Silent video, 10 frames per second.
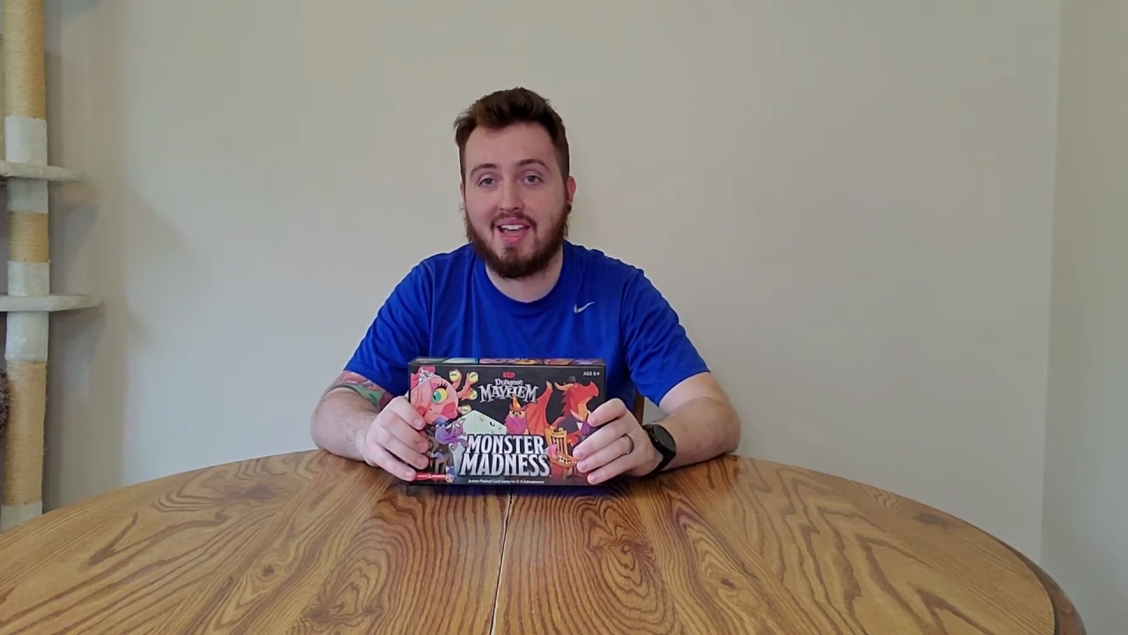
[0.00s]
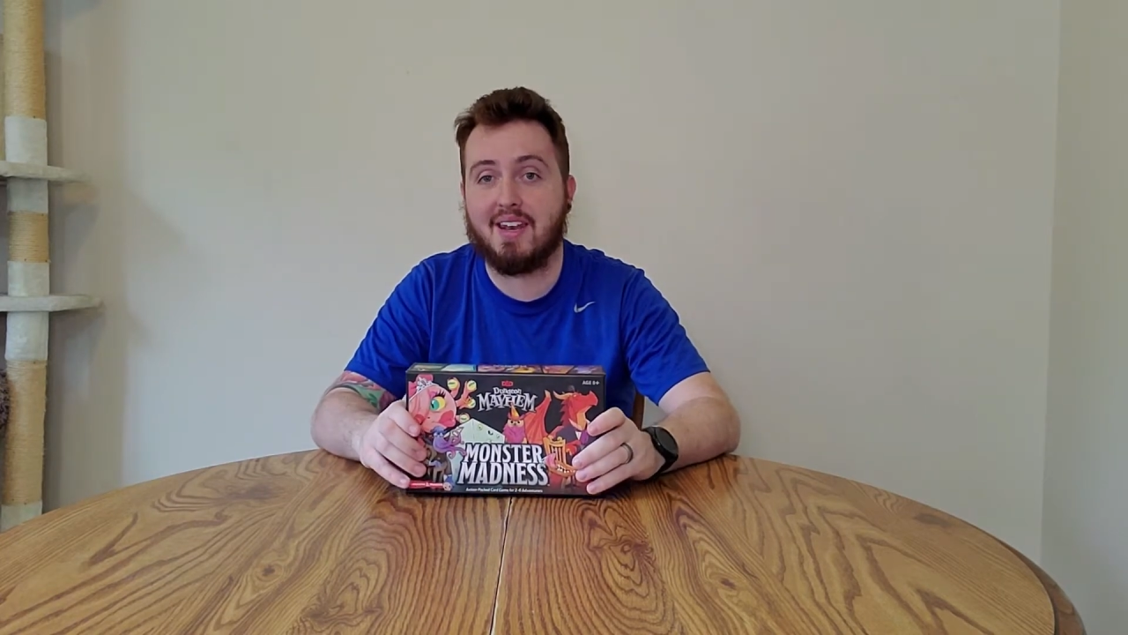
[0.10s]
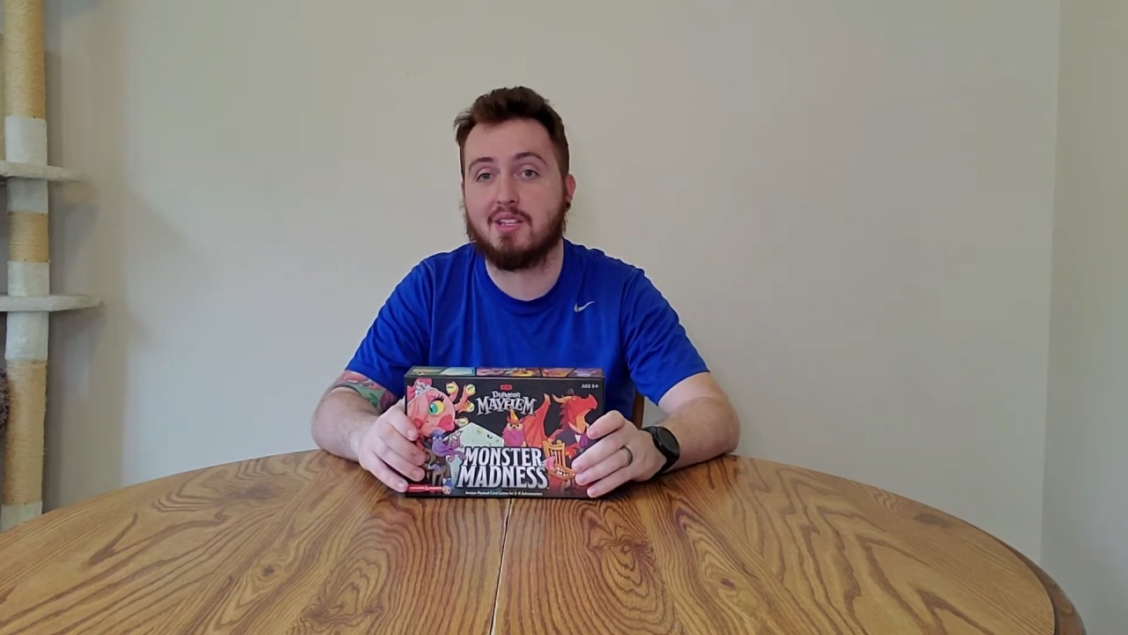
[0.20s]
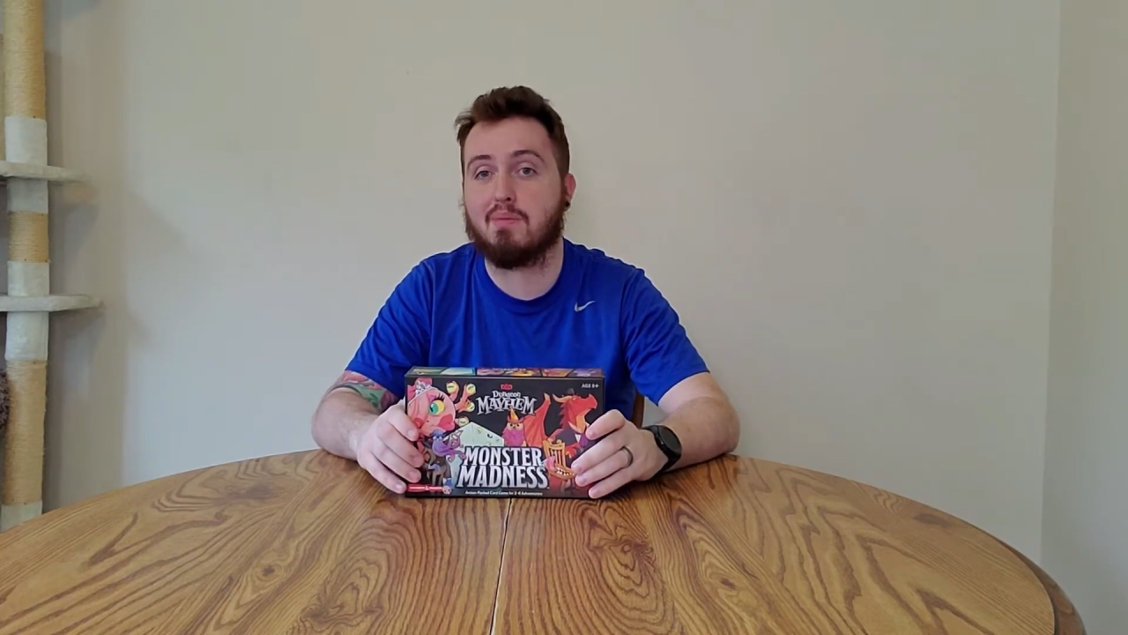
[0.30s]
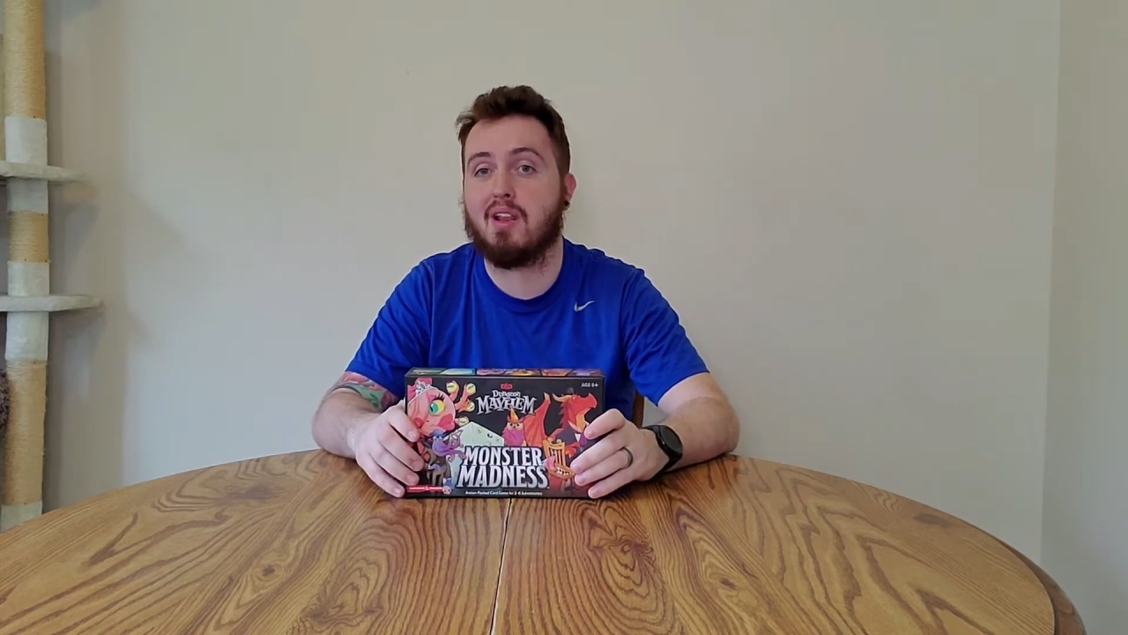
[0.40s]
and
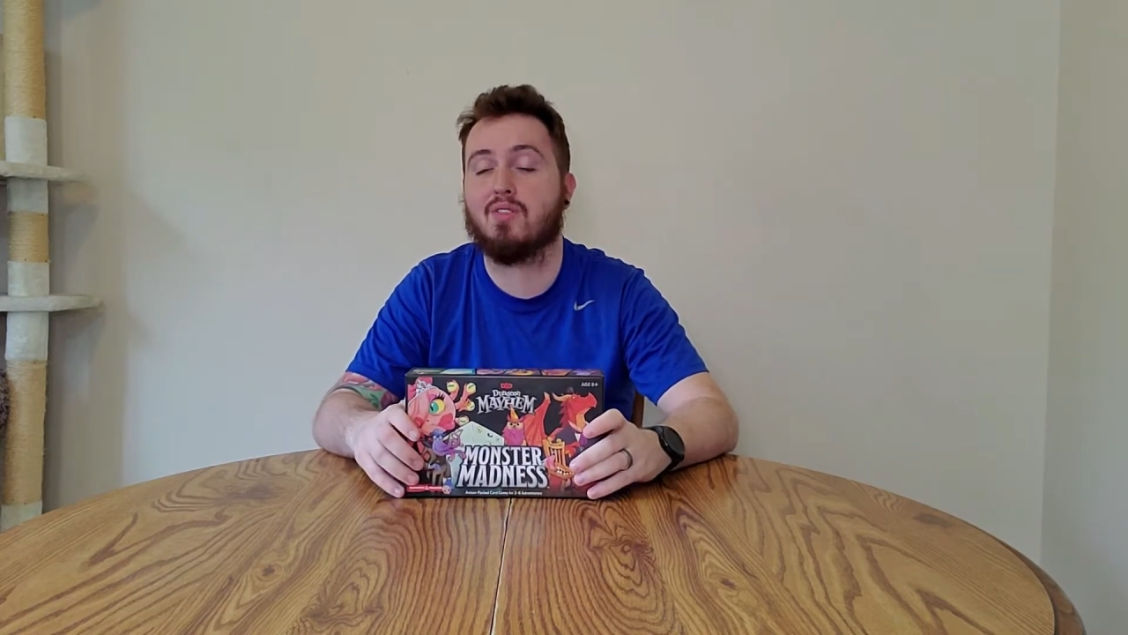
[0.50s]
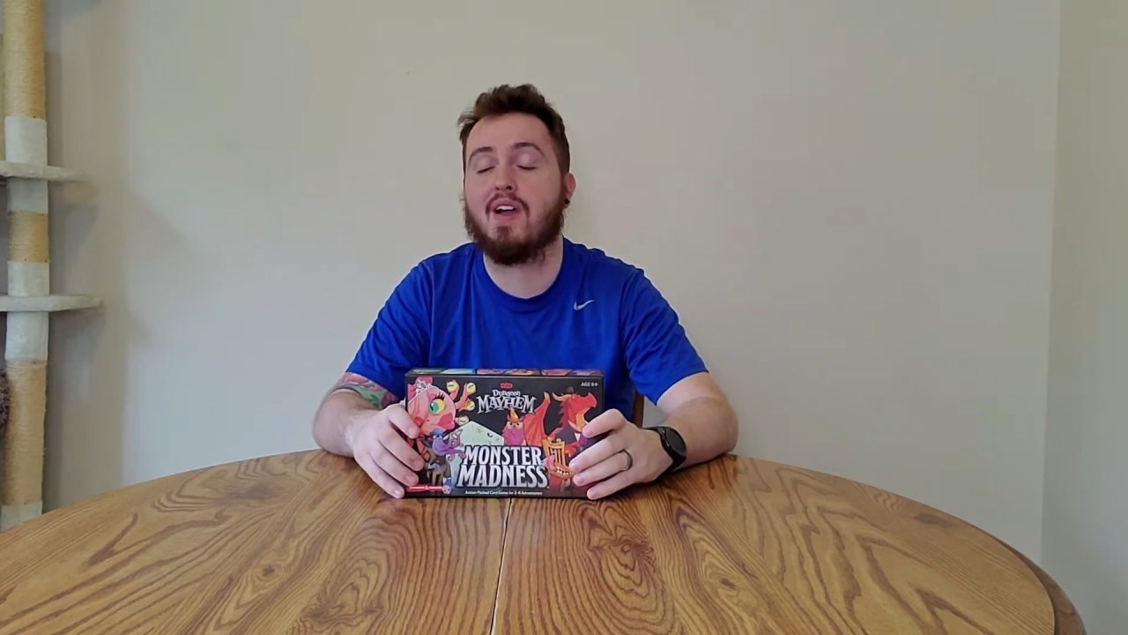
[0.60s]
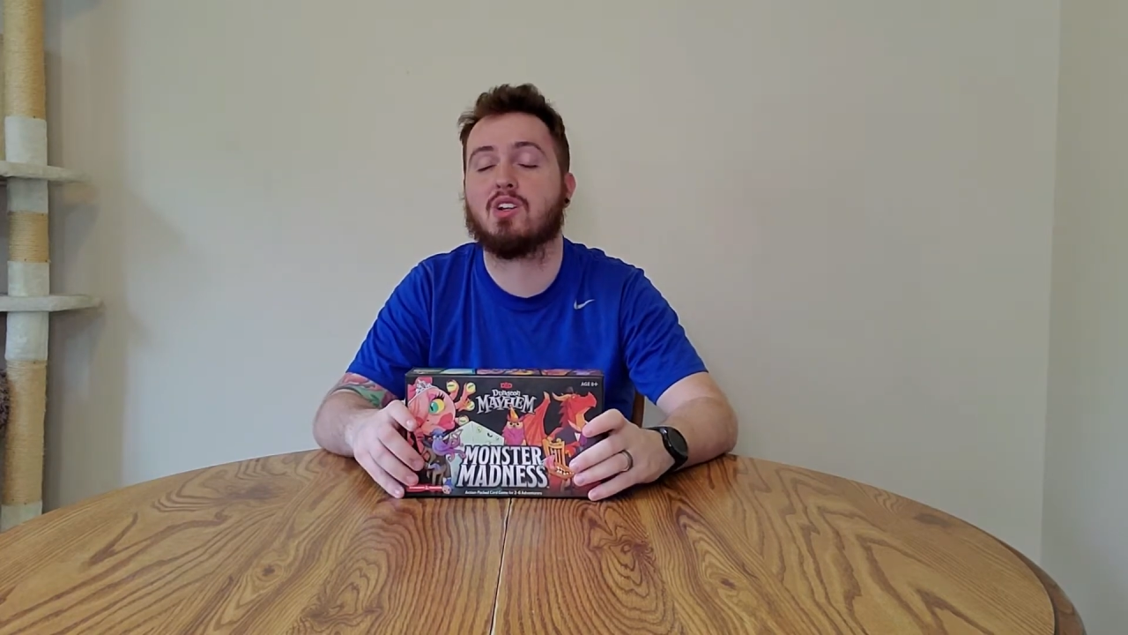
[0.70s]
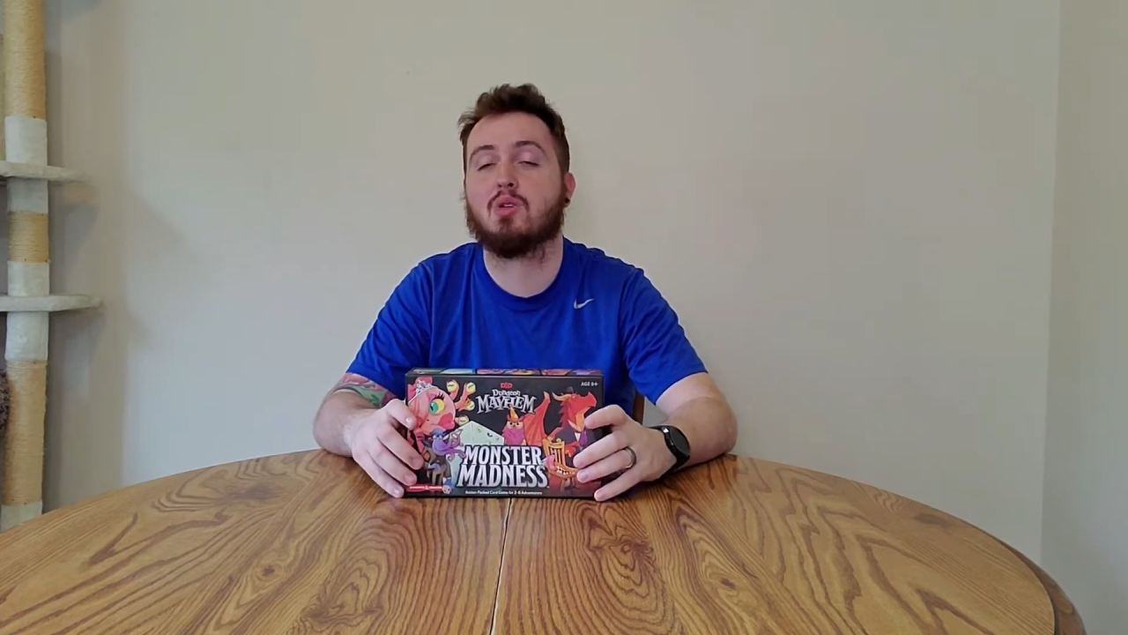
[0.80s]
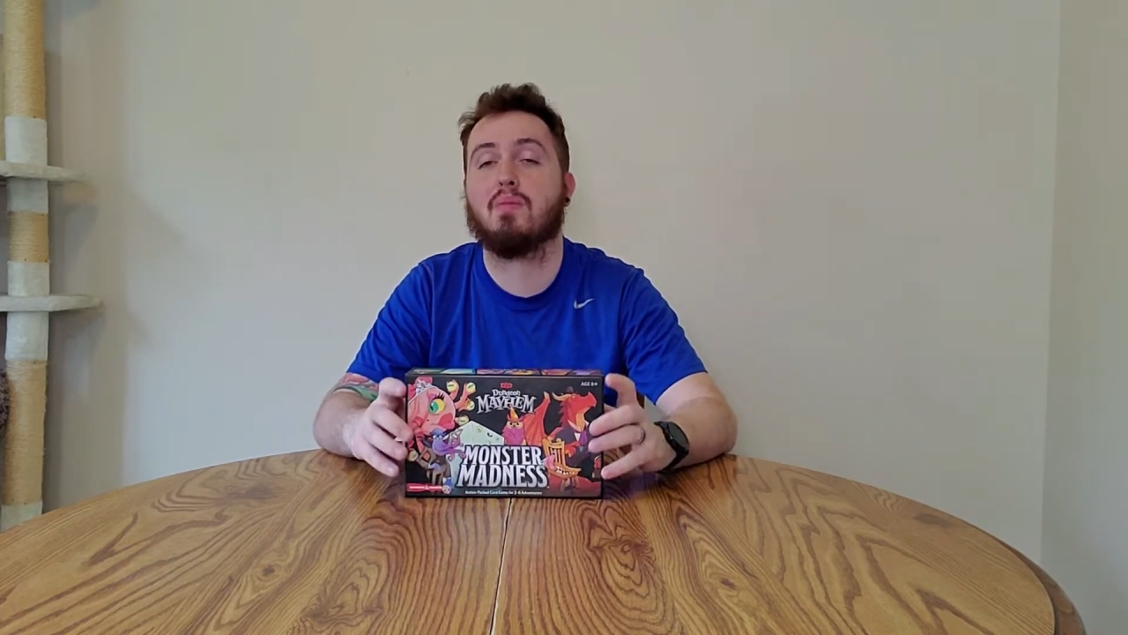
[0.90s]
it's
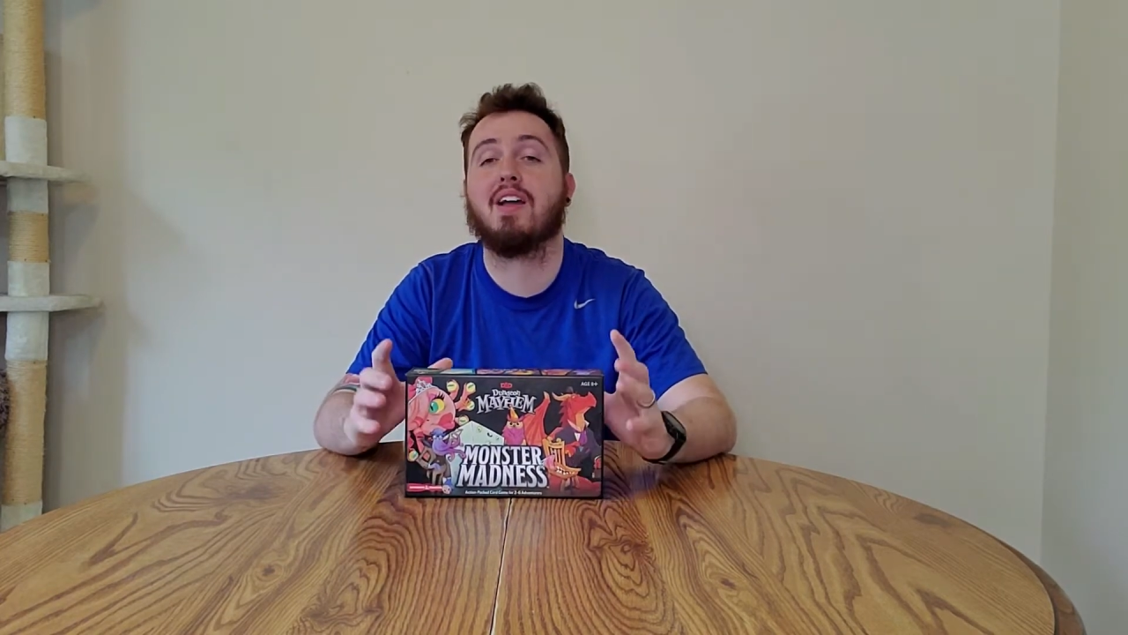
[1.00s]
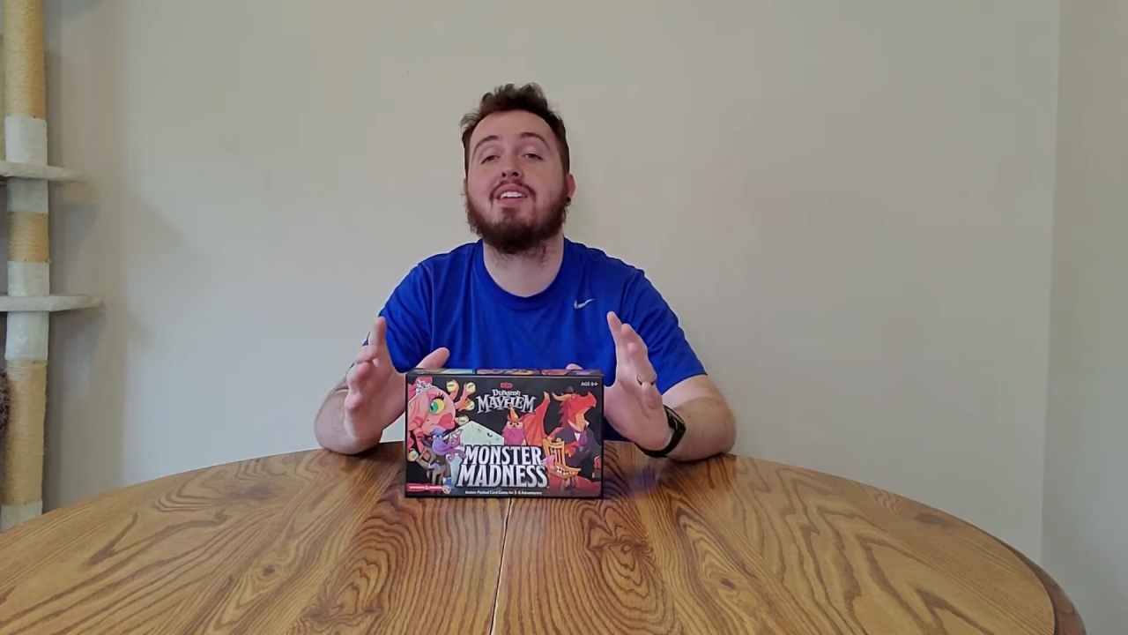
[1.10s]
manufactured by